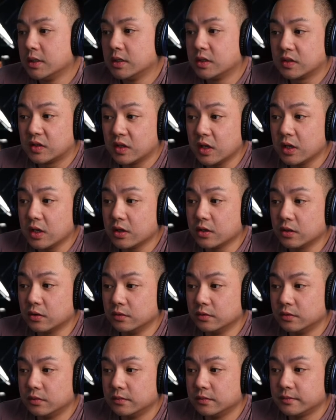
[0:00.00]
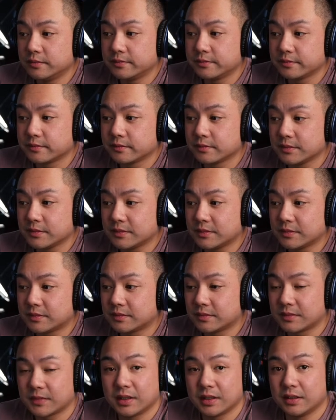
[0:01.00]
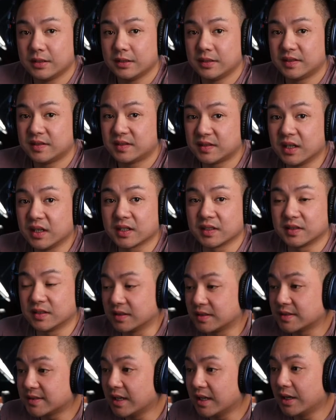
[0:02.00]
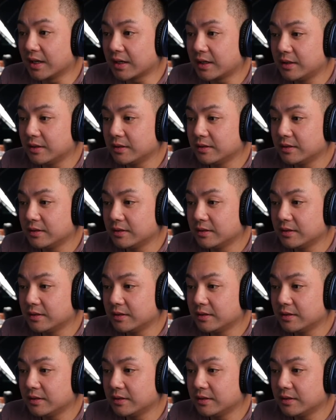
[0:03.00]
So it sucks to suck.